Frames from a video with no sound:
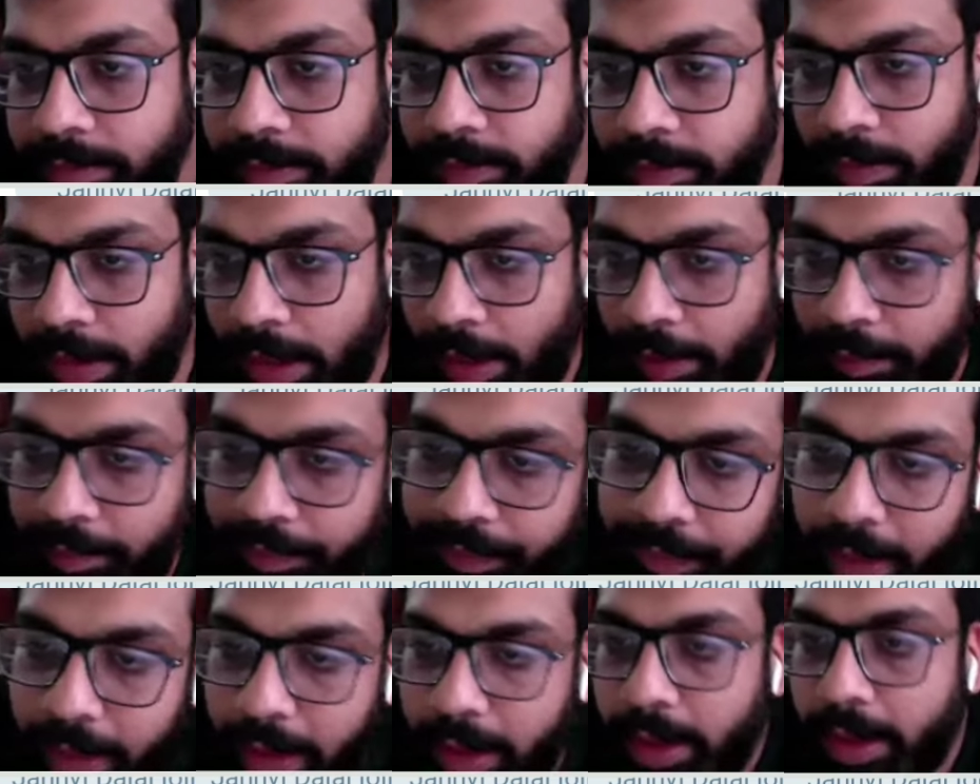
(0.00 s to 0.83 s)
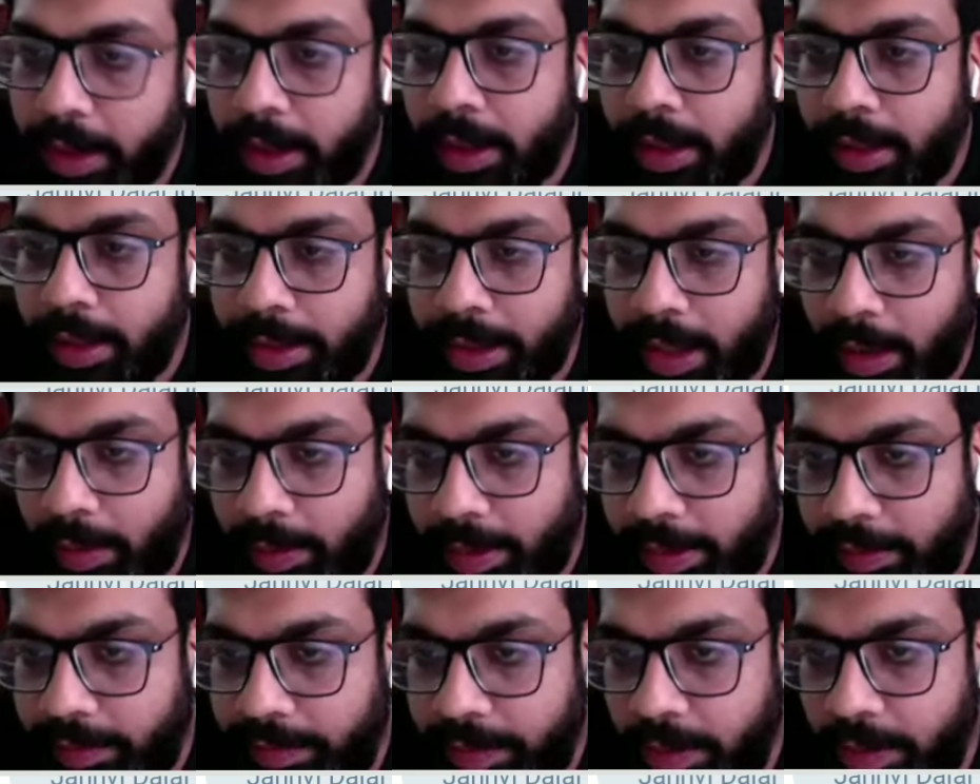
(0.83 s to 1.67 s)
Now,
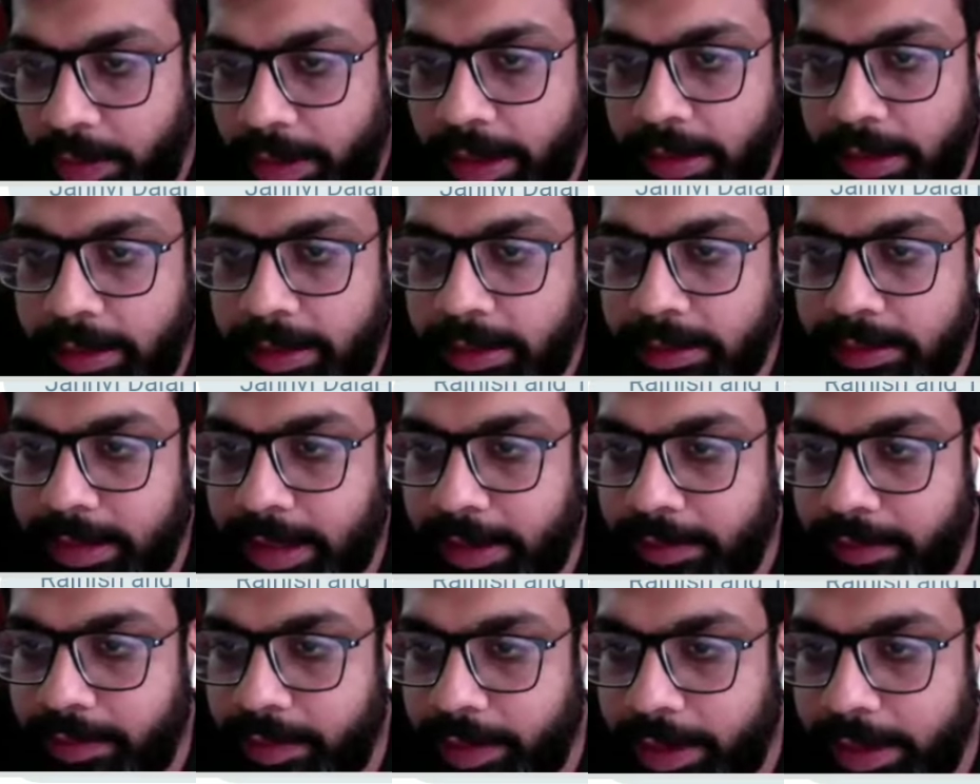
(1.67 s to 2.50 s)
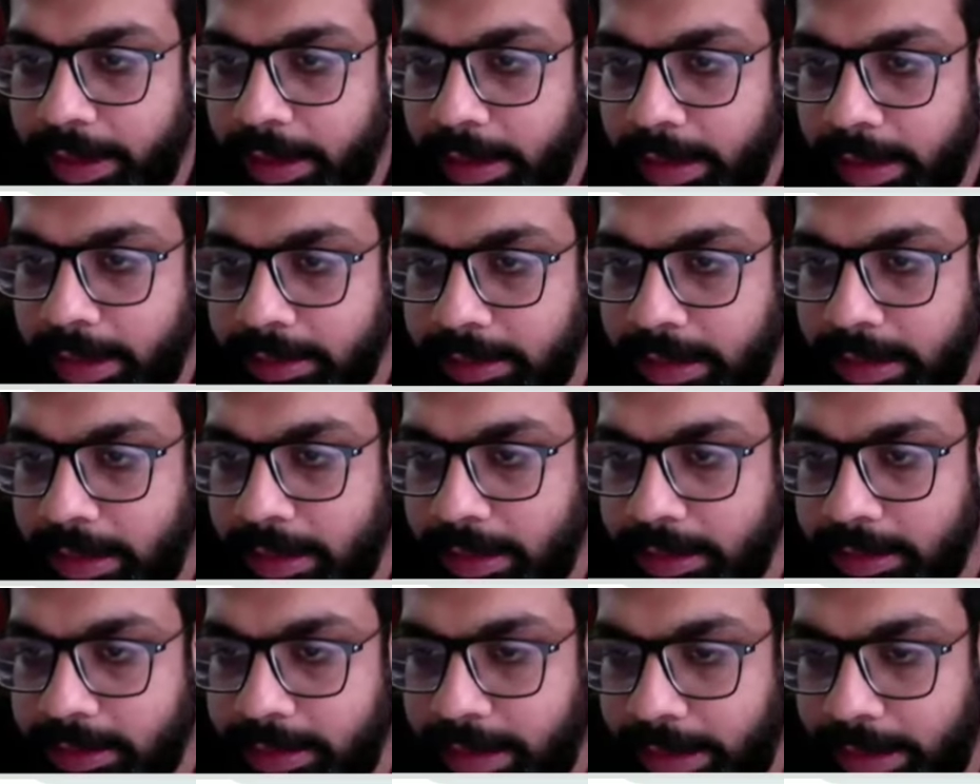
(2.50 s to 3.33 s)
if you look at this carefully, let's
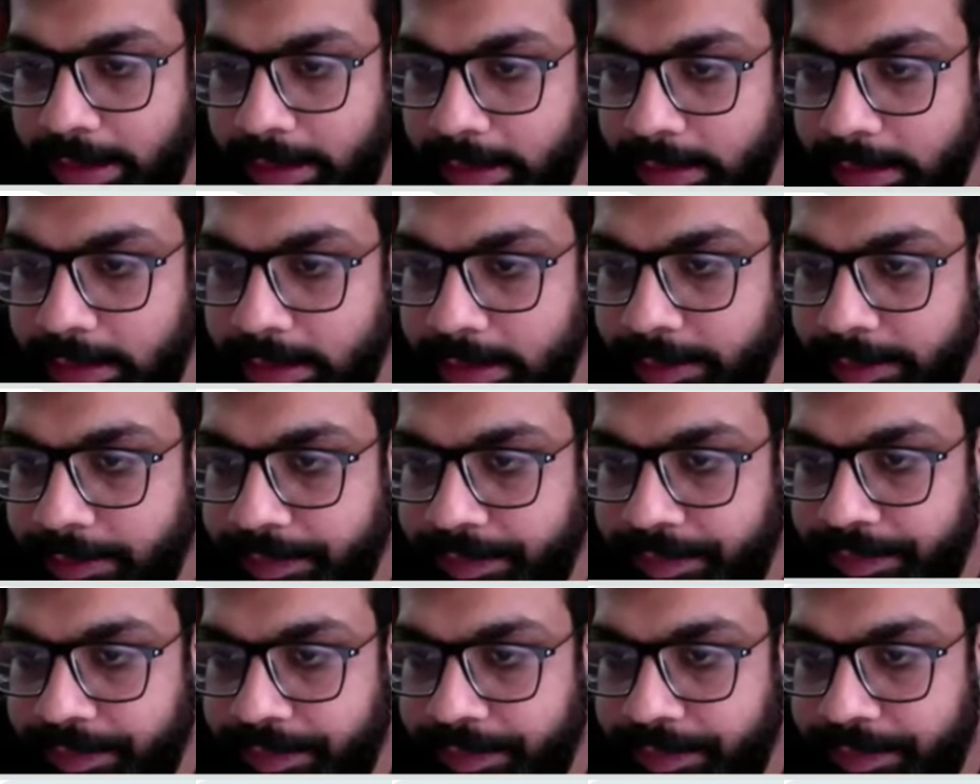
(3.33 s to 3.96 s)
understand this.